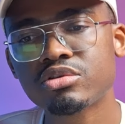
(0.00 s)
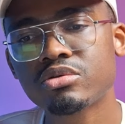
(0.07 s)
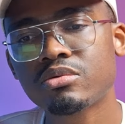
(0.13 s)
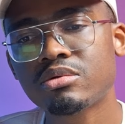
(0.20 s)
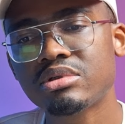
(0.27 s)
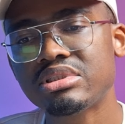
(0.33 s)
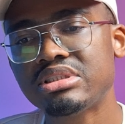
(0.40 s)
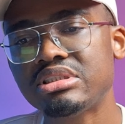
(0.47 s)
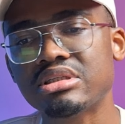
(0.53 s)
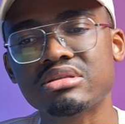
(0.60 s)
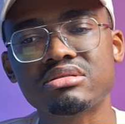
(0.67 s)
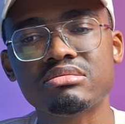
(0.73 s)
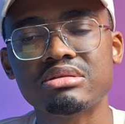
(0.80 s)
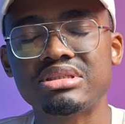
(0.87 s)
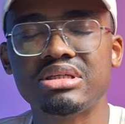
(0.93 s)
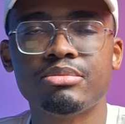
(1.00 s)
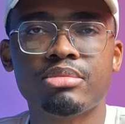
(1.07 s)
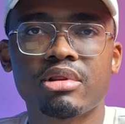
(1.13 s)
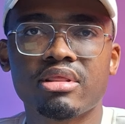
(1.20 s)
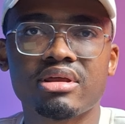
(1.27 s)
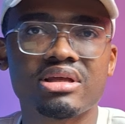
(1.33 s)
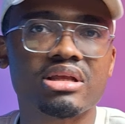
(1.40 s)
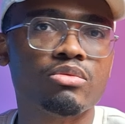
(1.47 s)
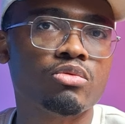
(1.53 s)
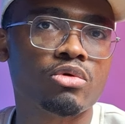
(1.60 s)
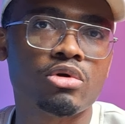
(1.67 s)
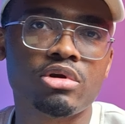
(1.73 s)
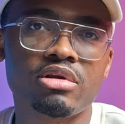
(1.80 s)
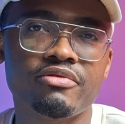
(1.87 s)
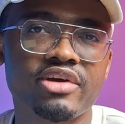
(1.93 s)
tool is just a simple thing that will
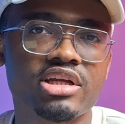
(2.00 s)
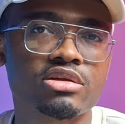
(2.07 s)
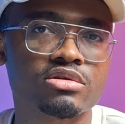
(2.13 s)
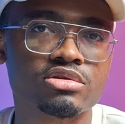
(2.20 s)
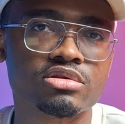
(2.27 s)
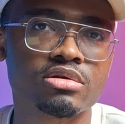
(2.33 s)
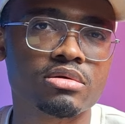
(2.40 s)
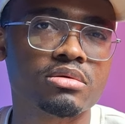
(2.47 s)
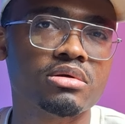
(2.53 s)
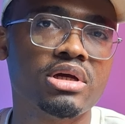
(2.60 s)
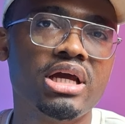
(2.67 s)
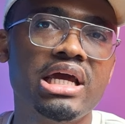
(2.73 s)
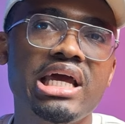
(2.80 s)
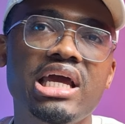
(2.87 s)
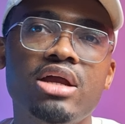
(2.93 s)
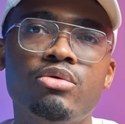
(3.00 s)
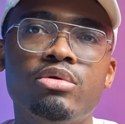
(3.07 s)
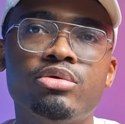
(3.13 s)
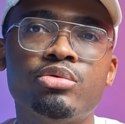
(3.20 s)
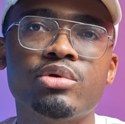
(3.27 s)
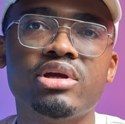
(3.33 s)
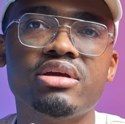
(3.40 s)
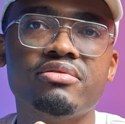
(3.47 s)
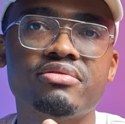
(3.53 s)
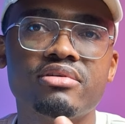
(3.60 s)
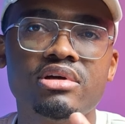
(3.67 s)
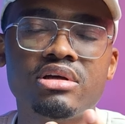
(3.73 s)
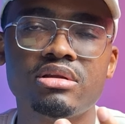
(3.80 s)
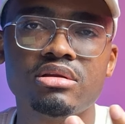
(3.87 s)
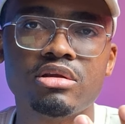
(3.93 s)
go to the vector store and retrieve
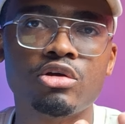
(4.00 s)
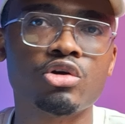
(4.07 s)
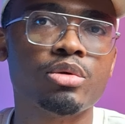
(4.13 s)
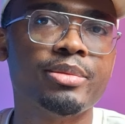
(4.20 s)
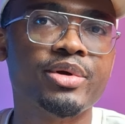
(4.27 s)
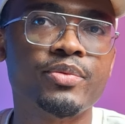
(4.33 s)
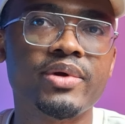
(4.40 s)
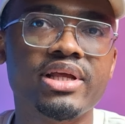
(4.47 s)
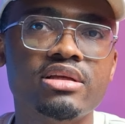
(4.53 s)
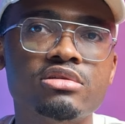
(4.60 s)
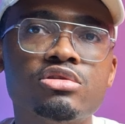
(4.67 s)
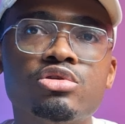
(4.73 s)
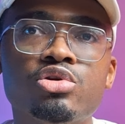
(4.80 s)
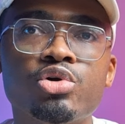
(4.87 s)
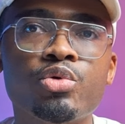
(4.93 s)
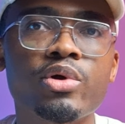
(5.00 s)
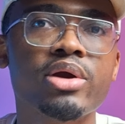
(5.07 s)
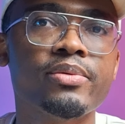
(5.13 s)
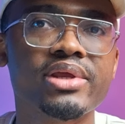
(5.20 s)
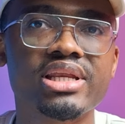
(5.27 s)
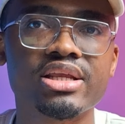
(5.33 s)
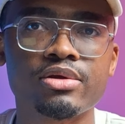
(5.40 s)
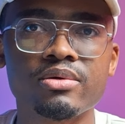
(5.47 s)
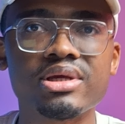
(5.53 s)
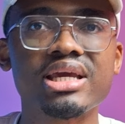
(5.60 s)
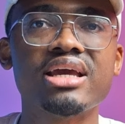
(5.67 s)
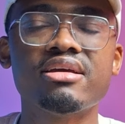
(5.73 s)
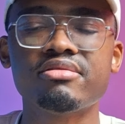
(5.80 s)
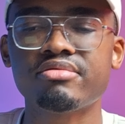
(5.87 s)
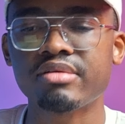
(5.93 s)
the document related to the query that you
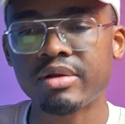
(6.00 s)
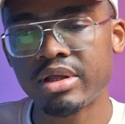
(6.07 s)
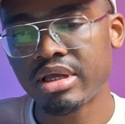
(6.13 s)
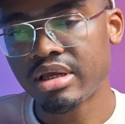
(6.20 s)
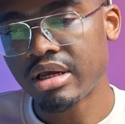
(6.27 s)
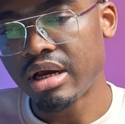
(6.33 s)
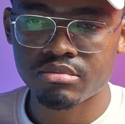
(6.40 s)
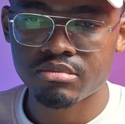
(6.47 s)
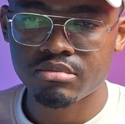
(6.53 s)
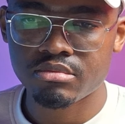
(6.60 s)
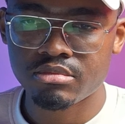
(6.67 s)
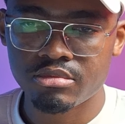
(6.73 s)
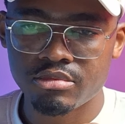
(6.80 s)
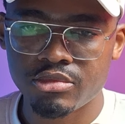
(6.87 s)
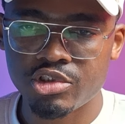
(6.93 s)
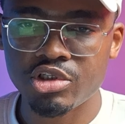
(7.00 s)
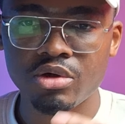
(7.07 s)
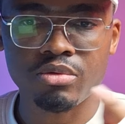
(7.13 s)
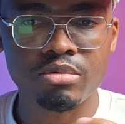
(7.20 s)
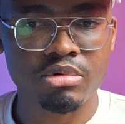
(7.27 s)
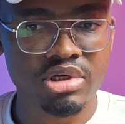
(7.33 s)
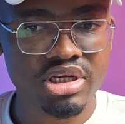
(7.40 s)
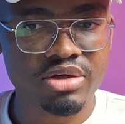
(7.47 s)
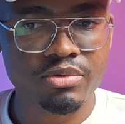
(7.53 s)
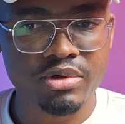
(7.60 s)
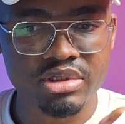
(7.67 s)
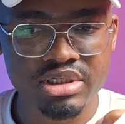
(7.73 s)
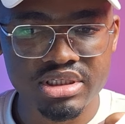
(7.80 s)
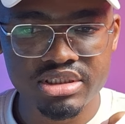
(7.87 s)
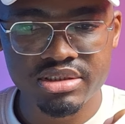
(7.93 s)
gave. So let's
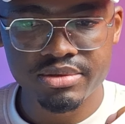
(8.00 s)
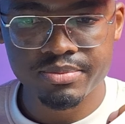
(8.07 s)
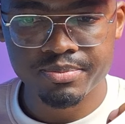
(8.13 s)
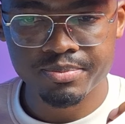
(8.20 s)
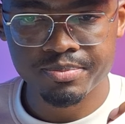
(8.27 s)
run this.